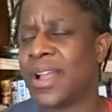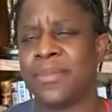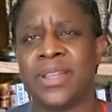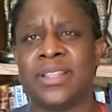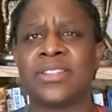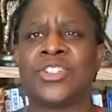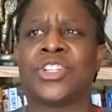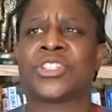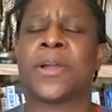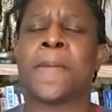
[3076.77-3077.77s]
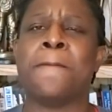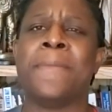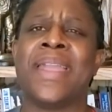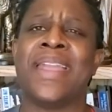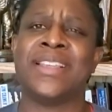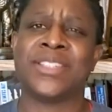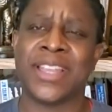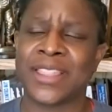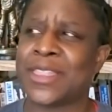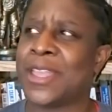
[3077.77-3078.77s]
I mean, it's just
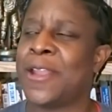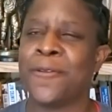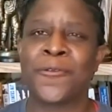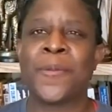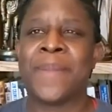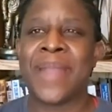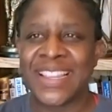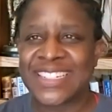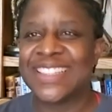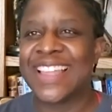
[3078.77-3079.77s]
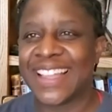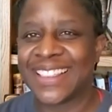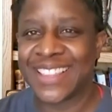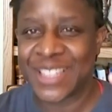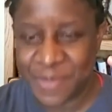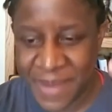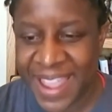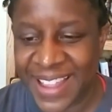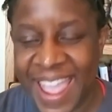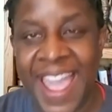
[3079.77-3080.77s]
amazing the information that this
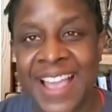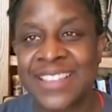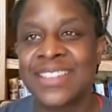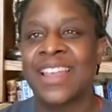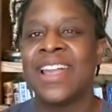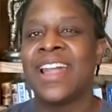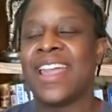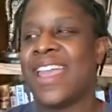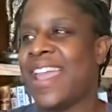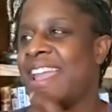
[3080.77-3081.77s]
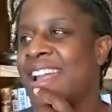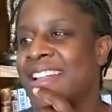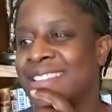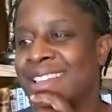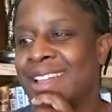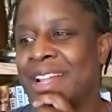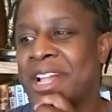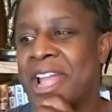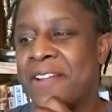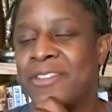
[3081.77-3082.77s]
man has. And
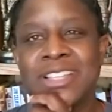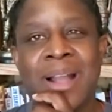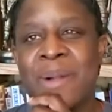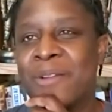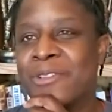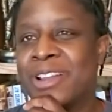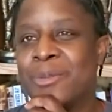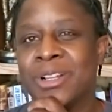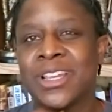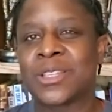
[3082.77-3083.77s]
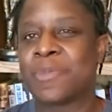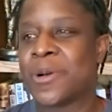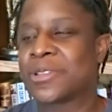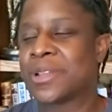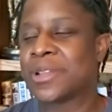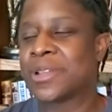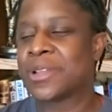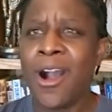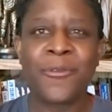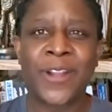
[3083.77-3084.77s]
every time I read one of his posts, I'm like,
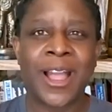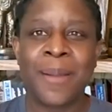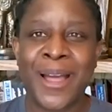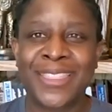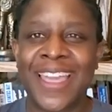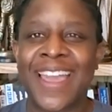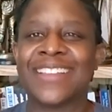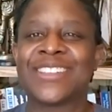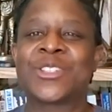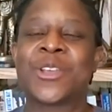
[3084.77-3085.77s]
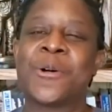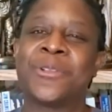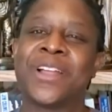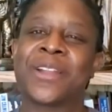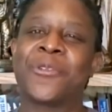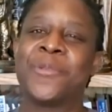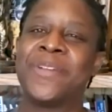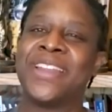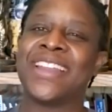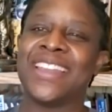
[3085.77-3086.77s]
oh, I forgot about that. So, like, for
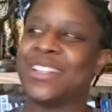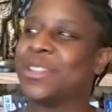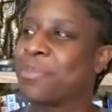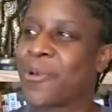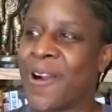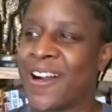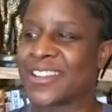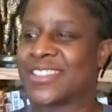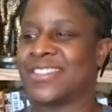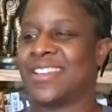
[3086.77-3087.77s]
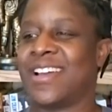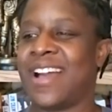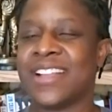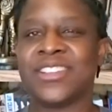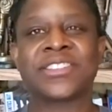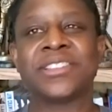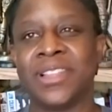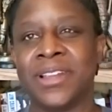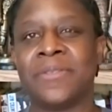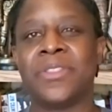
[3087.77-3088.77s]
me, a kid in the Bronx, I just
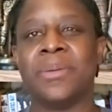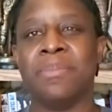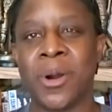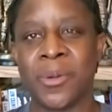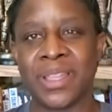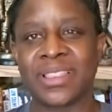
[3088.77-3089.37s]
lived the moment.